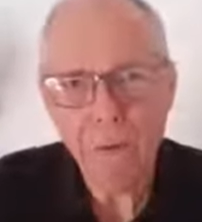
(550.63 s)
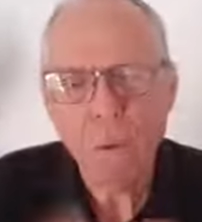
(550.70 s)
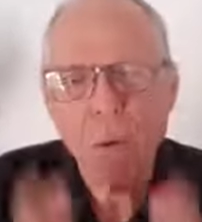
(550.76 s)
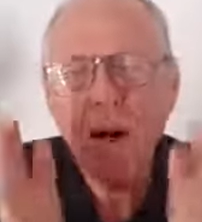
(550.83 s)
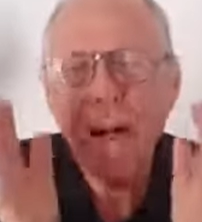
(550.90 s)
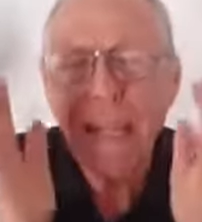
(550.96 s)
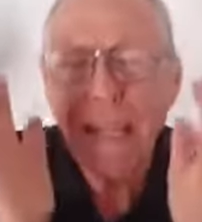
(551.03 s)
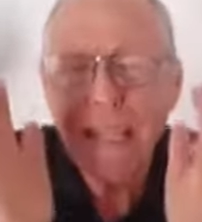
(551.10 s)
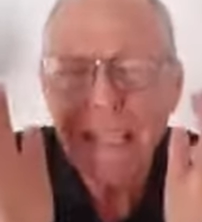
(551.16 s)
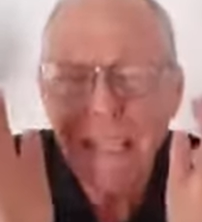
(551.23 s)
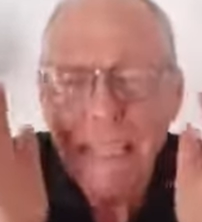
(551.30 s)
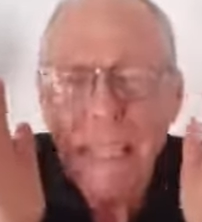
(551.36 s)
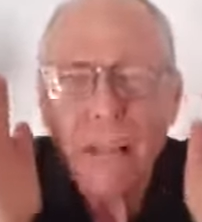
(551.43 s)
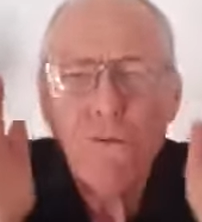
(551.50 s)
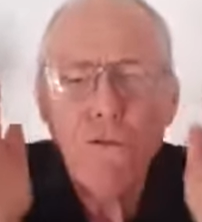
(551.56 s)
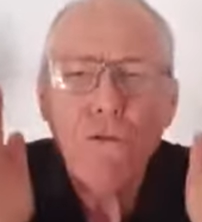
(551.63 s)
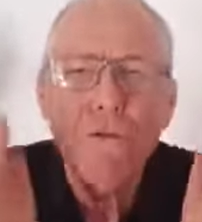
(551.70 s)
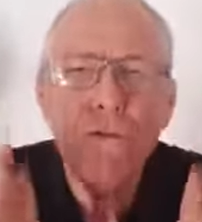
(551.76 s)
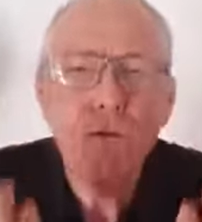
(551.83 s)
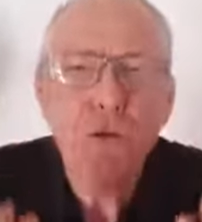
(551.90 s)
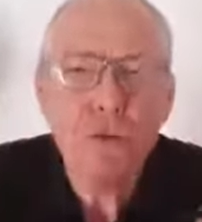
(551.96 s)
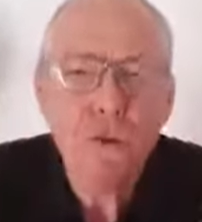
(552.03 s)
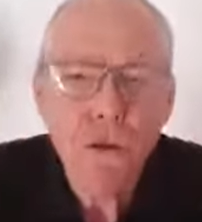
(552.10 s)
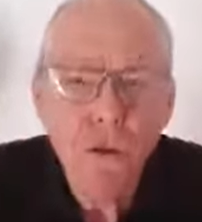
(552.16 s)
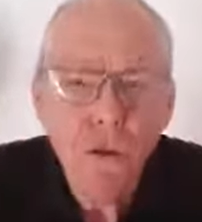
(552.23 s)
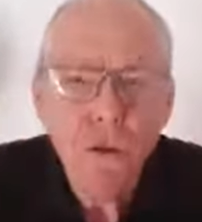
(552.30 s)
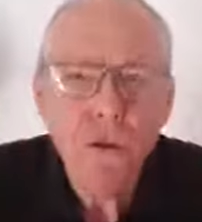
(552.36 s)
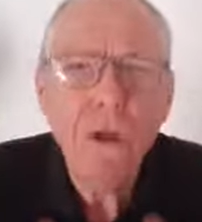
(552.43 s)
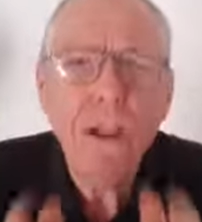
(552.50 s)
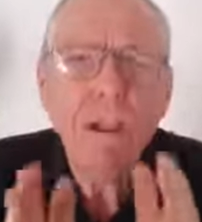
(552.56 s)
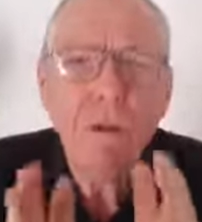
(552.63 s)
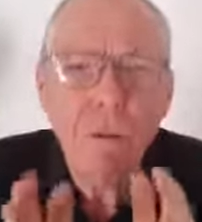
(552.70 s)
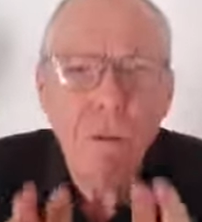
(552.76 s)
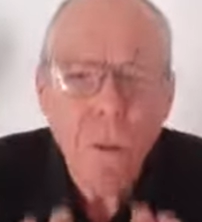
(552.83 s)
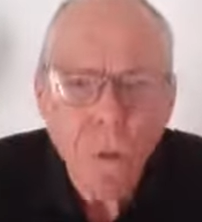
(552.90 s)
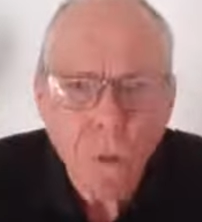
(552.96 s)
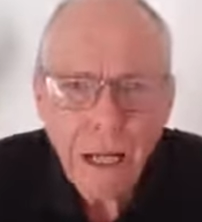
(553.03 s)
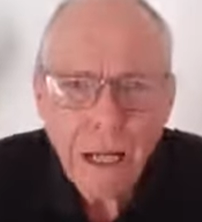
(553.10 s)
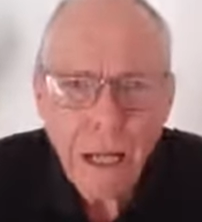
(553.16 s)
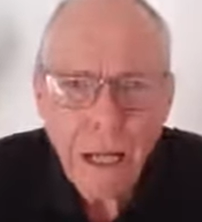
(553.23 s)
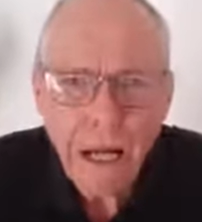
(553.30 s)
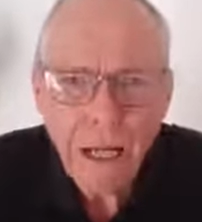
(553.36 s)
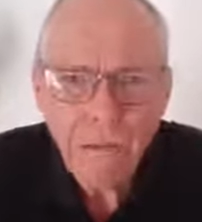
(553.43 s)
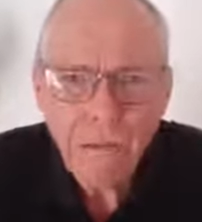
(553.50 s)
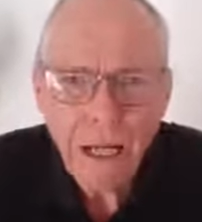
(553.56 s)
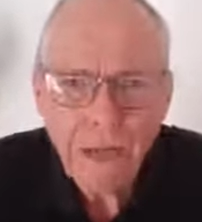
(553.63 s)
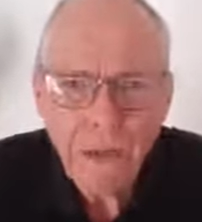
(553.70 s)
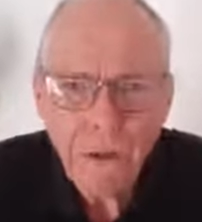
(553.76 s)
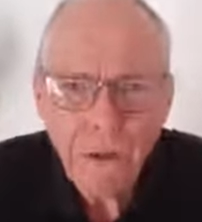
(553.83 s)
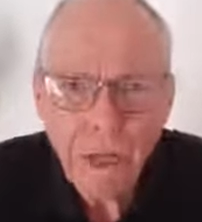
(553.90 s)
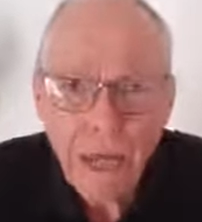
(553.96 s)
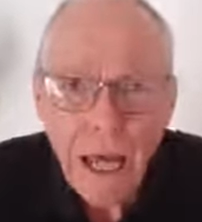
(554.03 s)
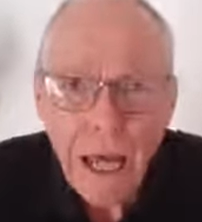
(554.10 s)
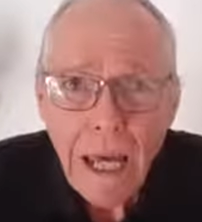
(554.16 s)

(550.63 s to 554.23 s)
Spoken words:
What is it that you truly want out of art career?